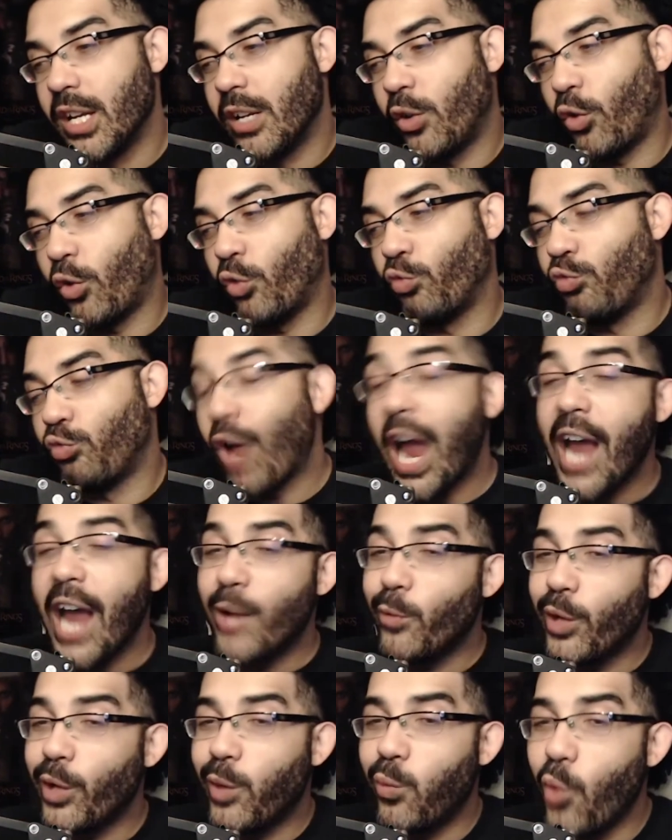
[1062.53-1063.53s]
ride
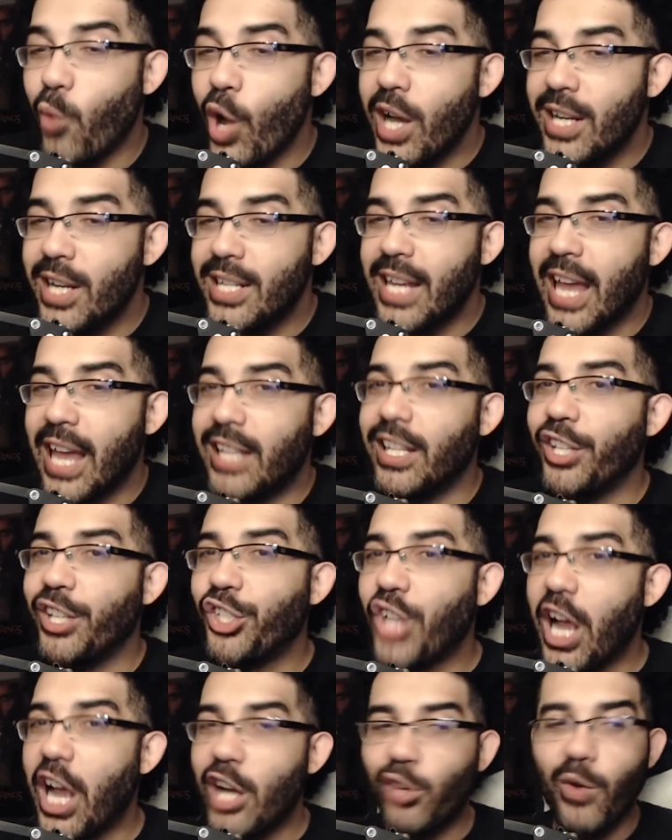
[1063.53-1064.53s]
with one, and then
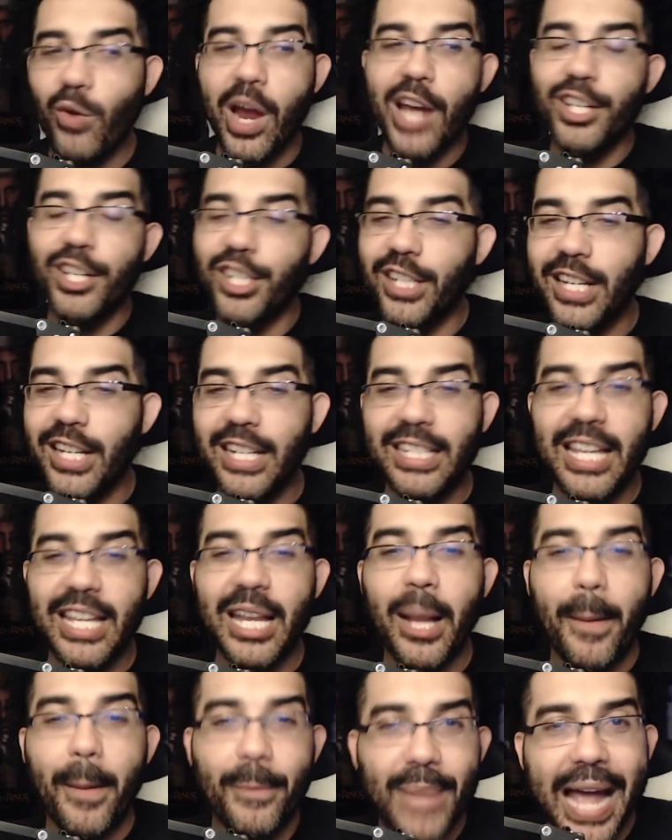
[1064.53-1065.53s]
John Cryer's just going to take
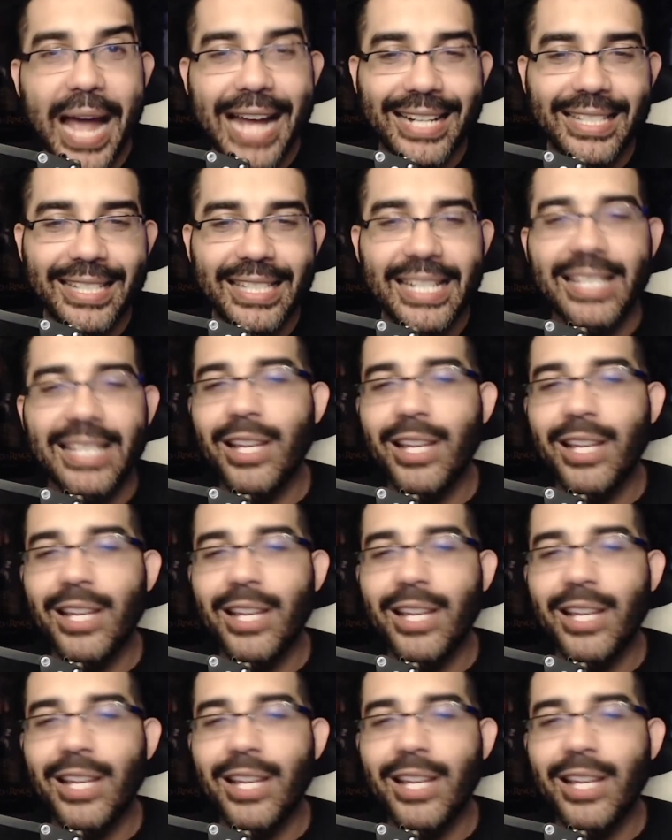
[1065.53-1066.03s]
a backseat?